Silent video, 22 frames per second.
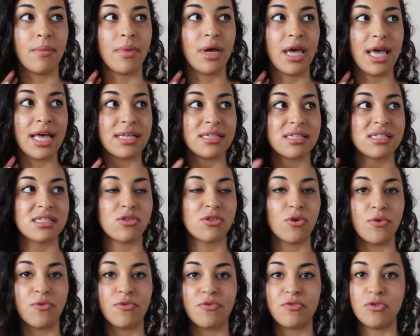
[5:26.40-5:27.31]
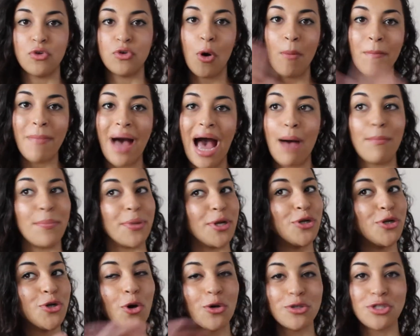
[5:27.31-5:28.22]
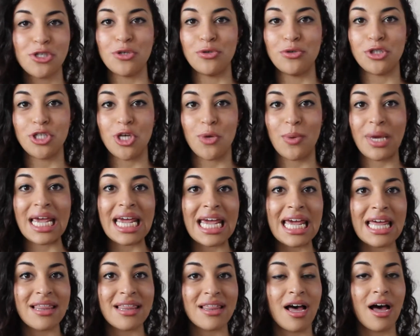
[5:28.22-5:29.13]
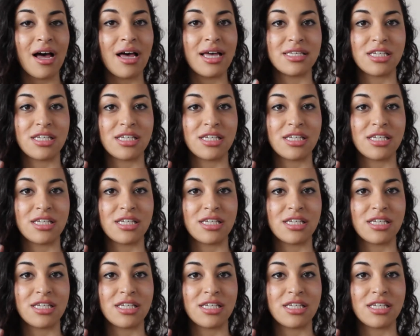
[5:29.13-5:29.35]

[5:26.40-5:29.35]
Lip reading: it's sort of not matte but not too dewy either.